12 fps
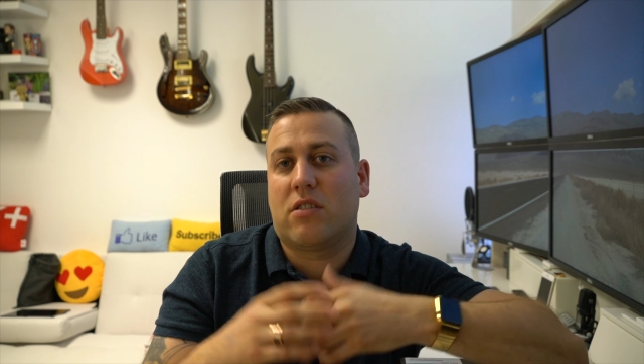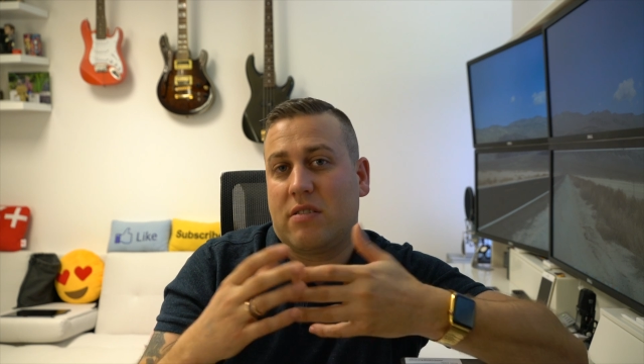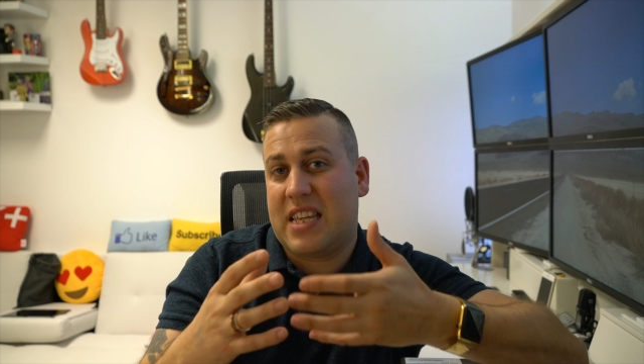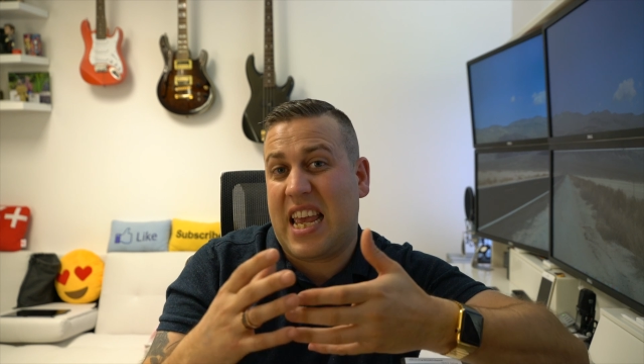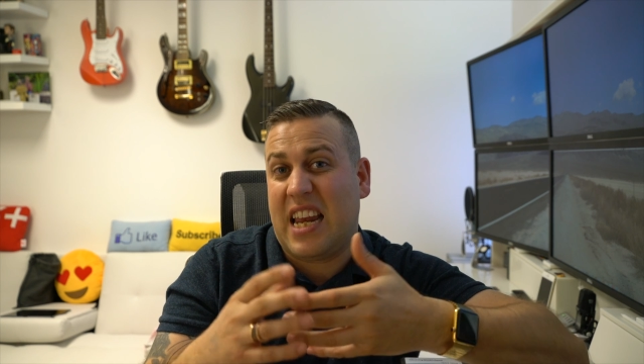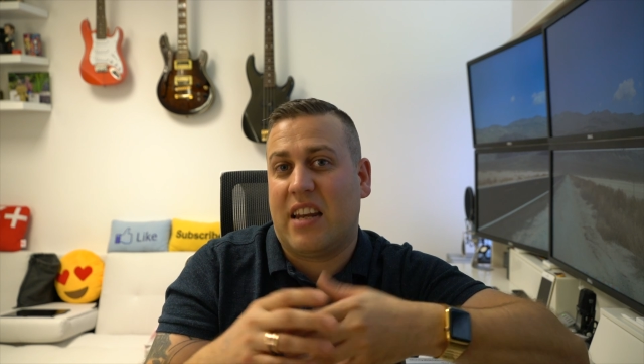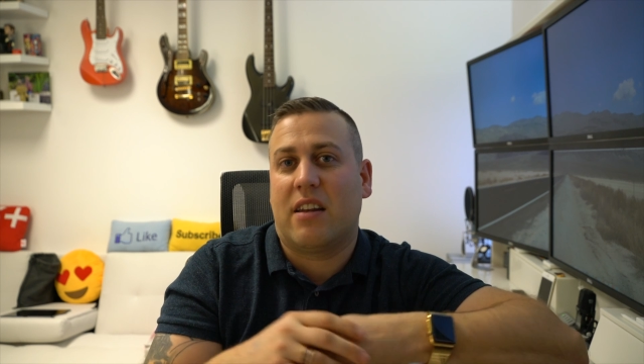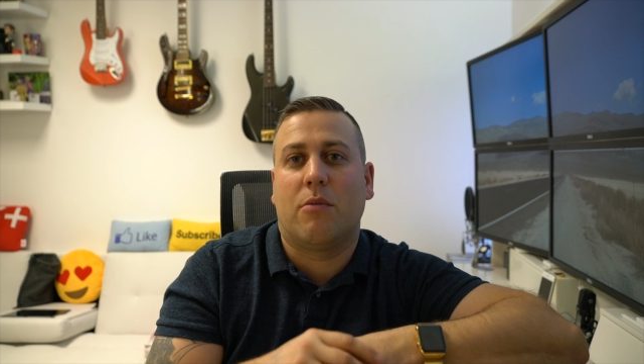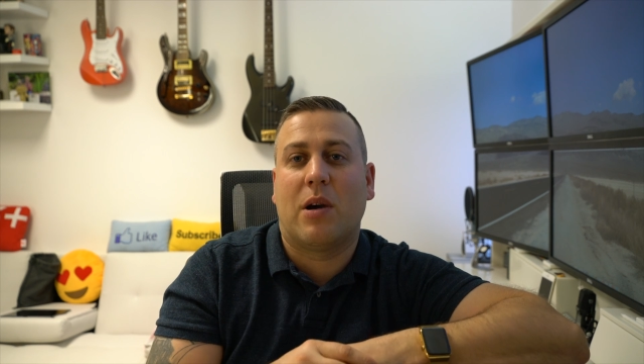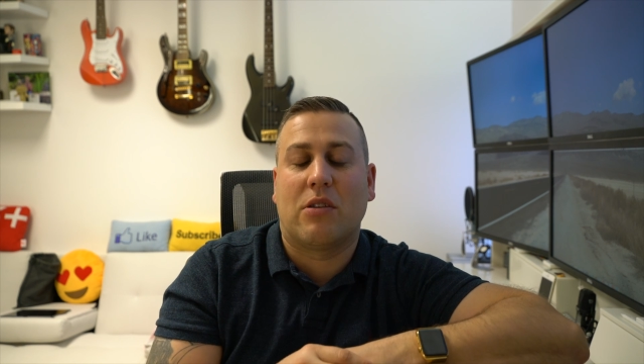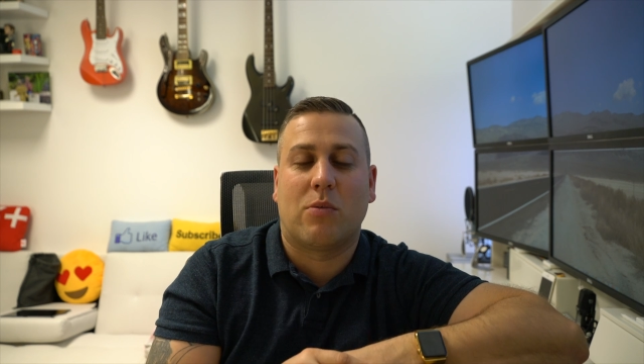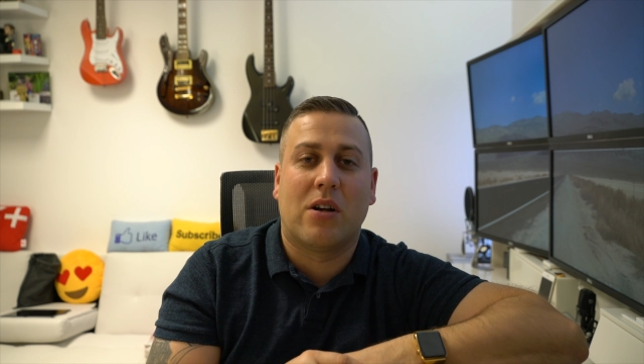tin,
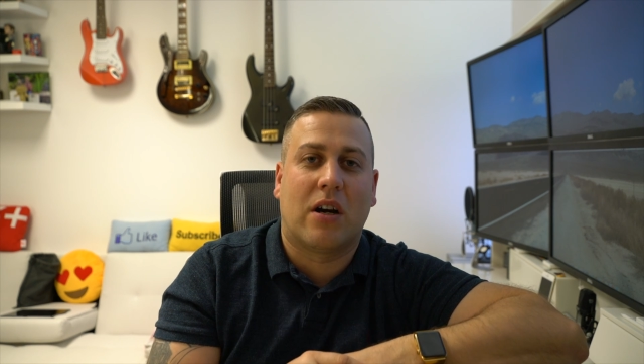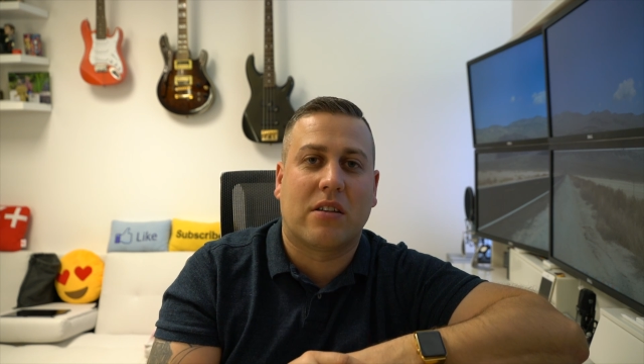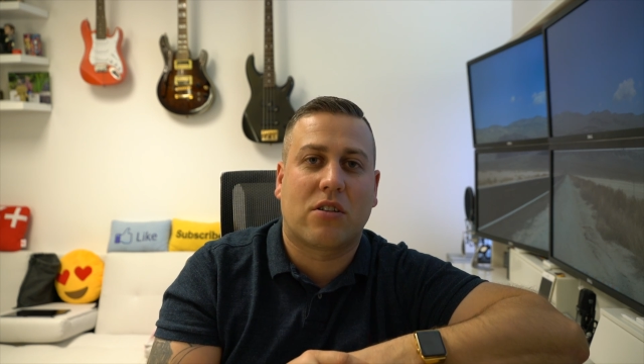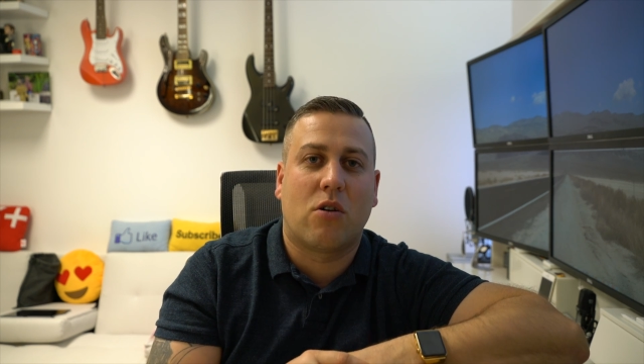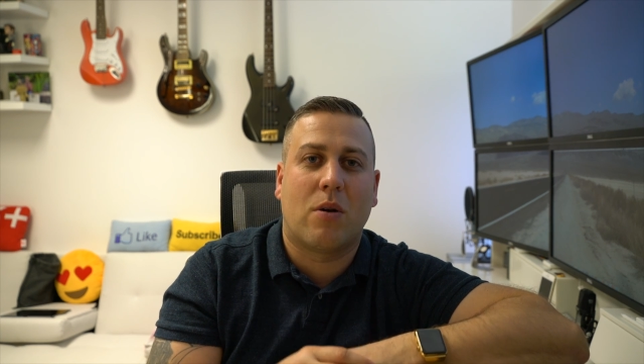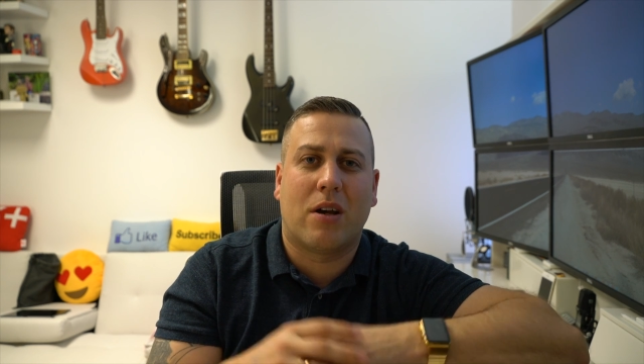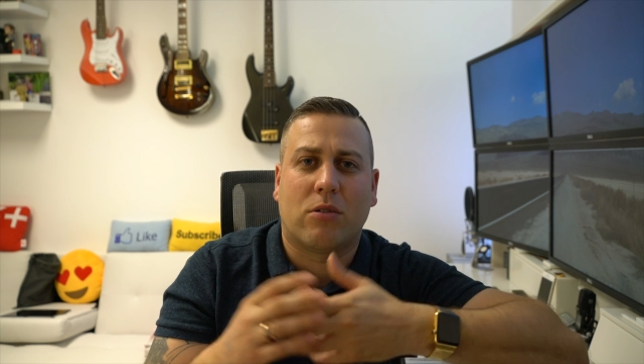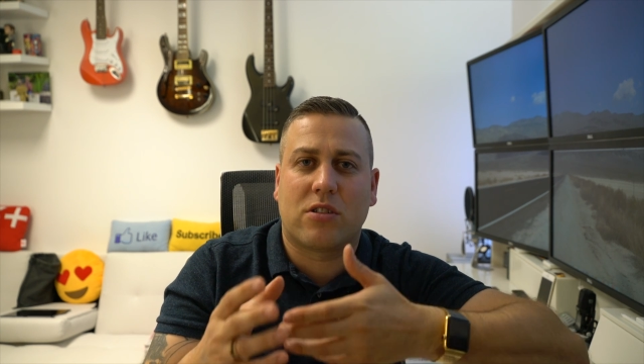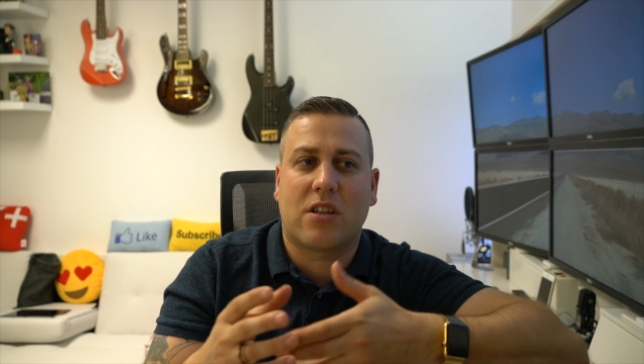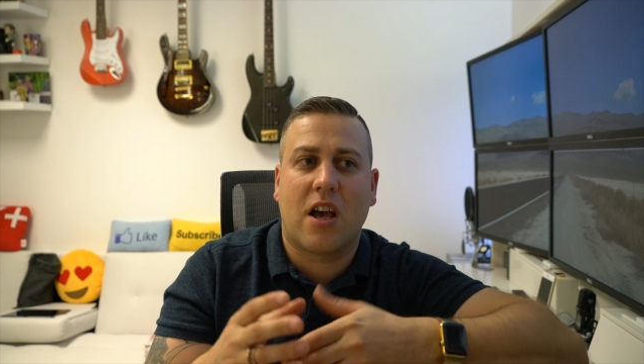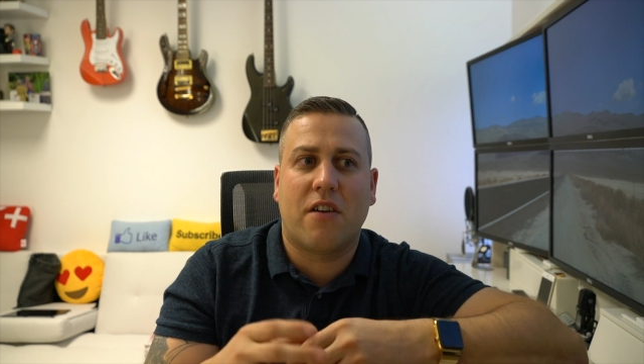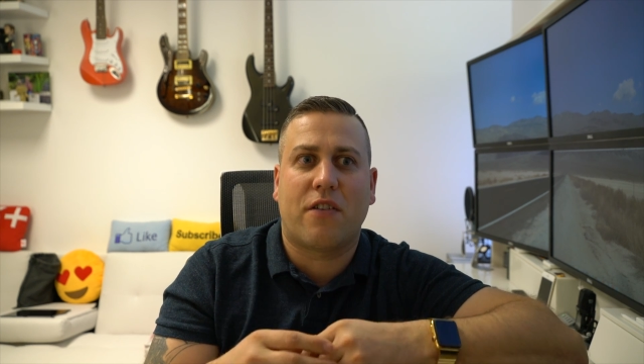as we like to call it, or
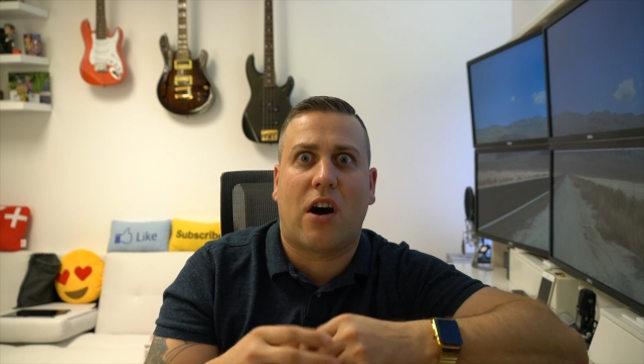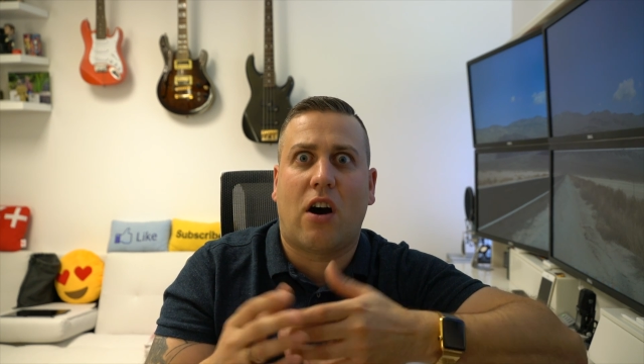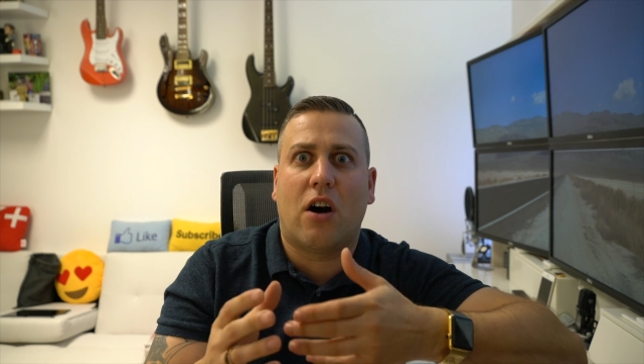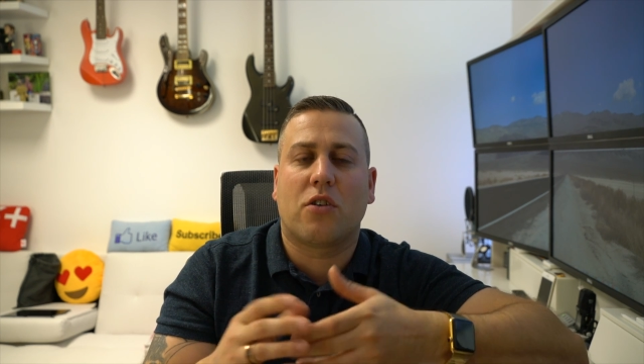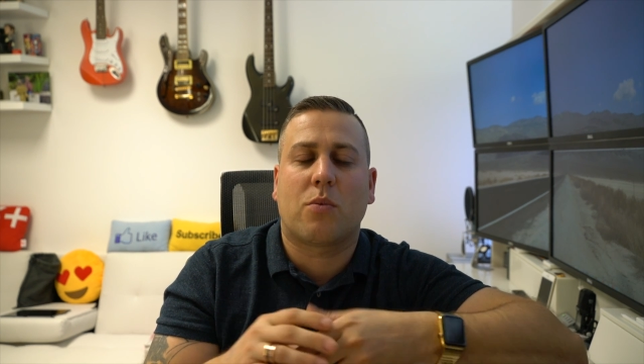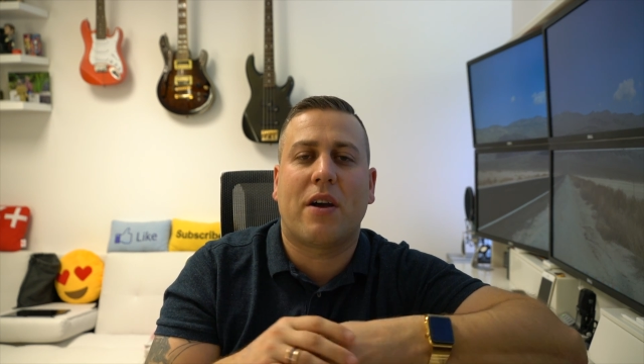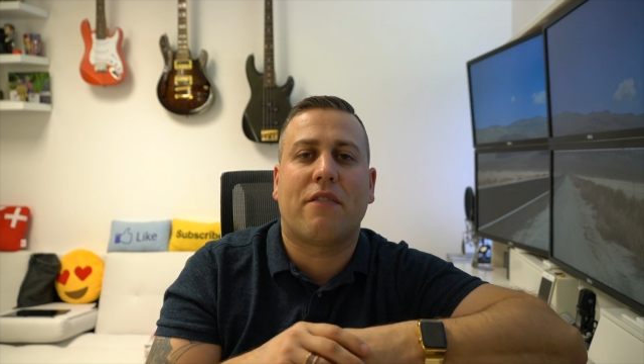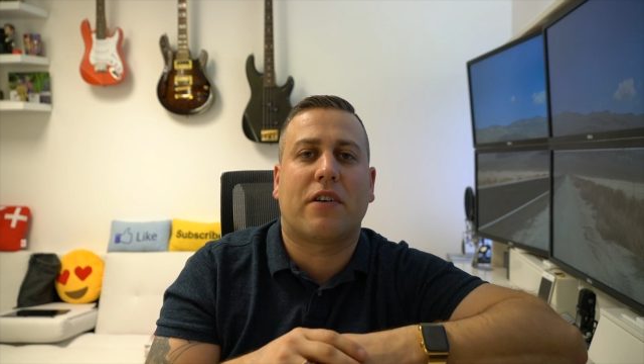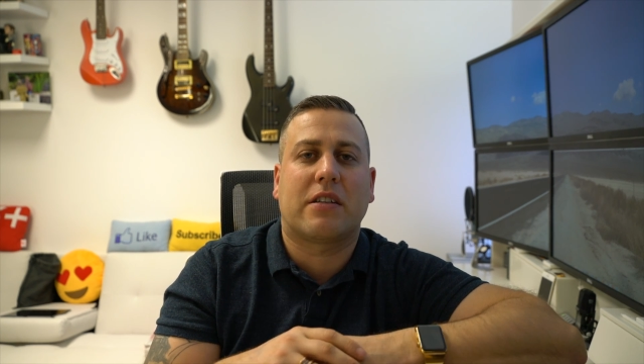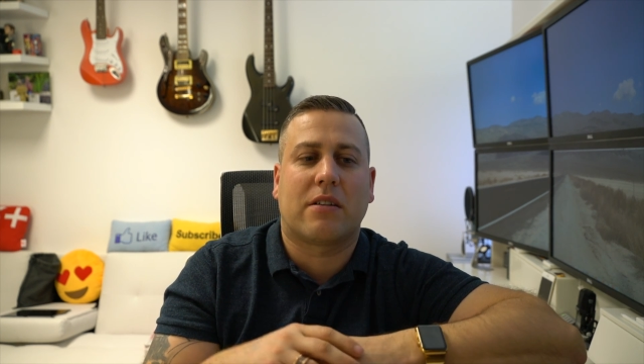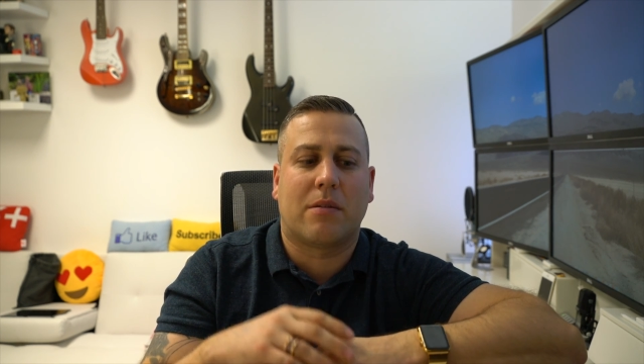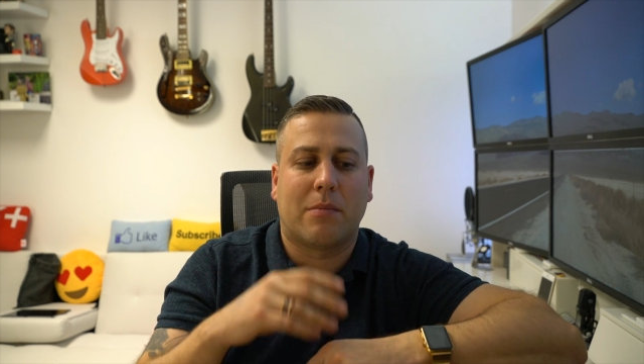server hardware, for
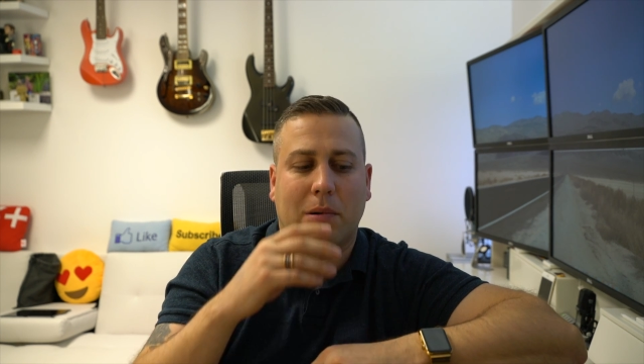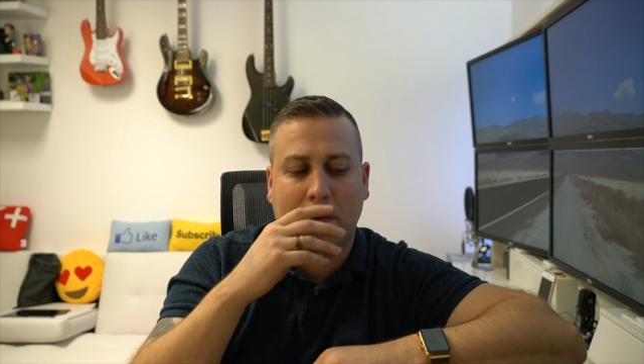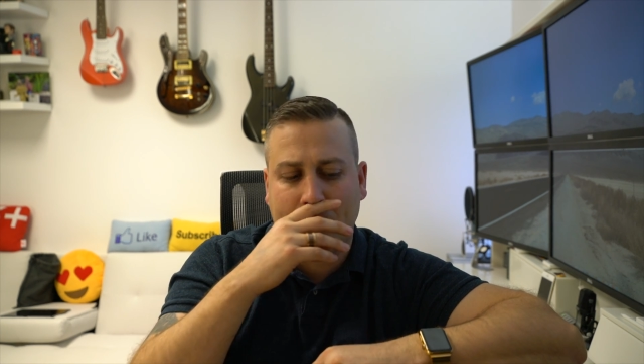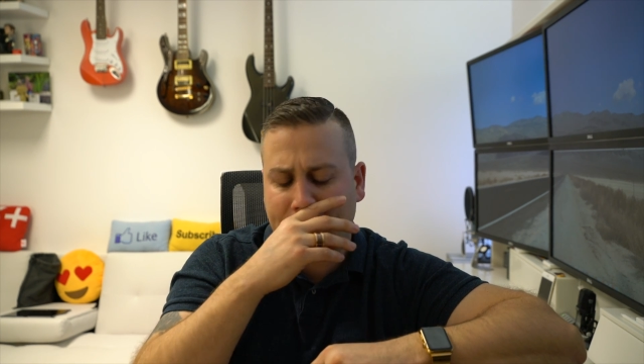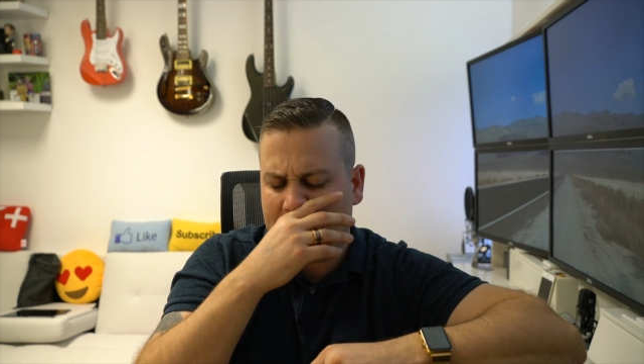example.